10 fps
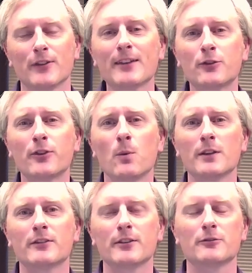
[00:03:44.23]
that's the
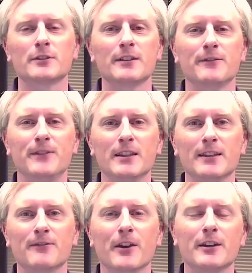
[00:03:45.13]
ones that are really
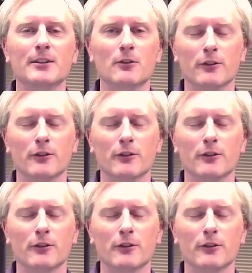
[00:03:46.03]
feeling very new.